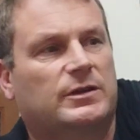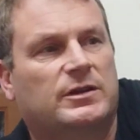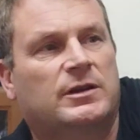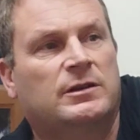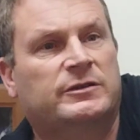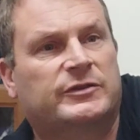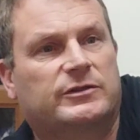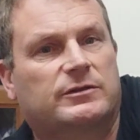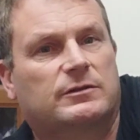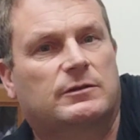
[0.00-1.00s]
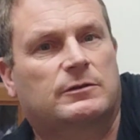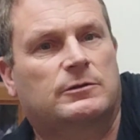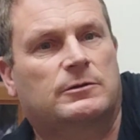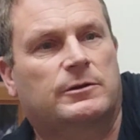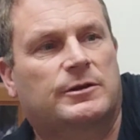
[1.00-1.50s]
It is a
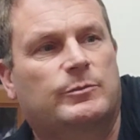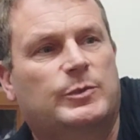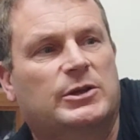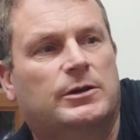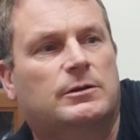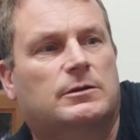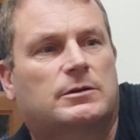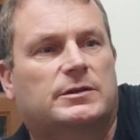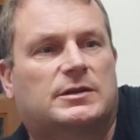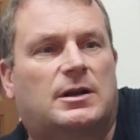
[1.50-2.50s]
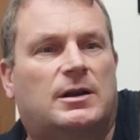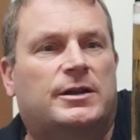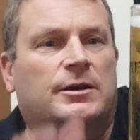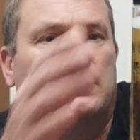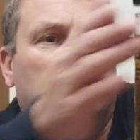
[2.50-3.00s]
good looking beer. It's
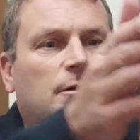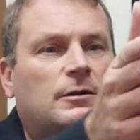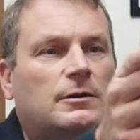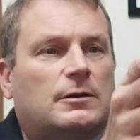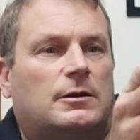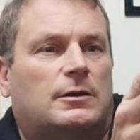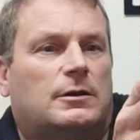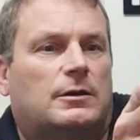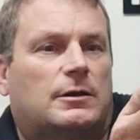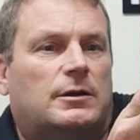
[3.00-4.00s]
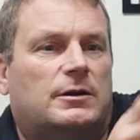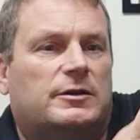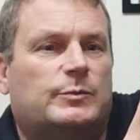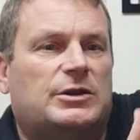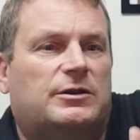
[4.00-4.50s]
clear and
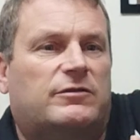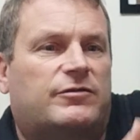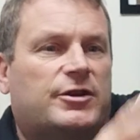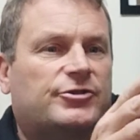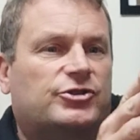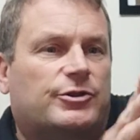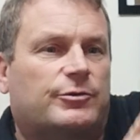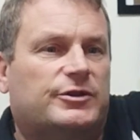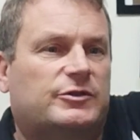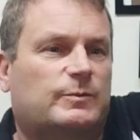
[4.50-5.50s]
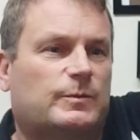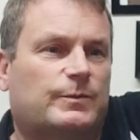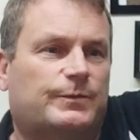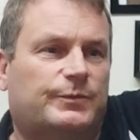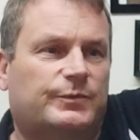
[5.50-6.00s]
it's been in the fridge, so it's
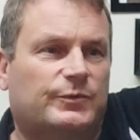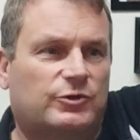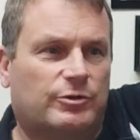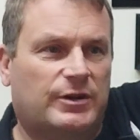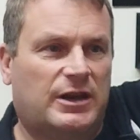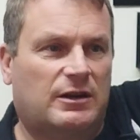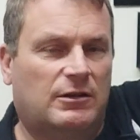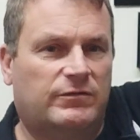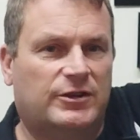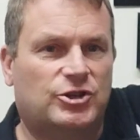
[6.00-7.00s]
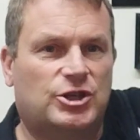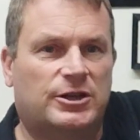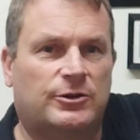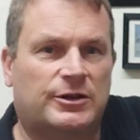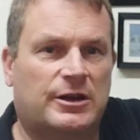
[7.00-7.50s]
showing that lovely
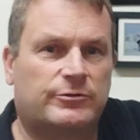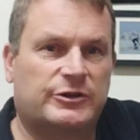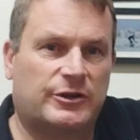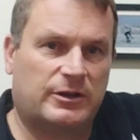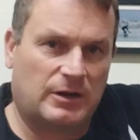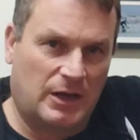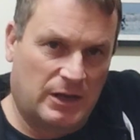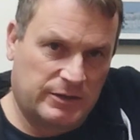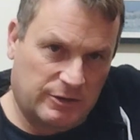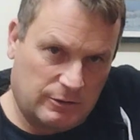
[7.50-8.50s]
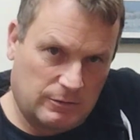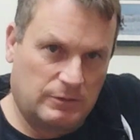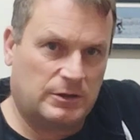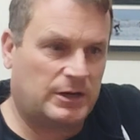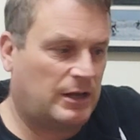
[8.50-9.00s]
sheen on the outside of the glass.
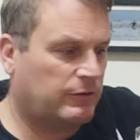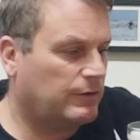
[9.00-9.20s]
You could have.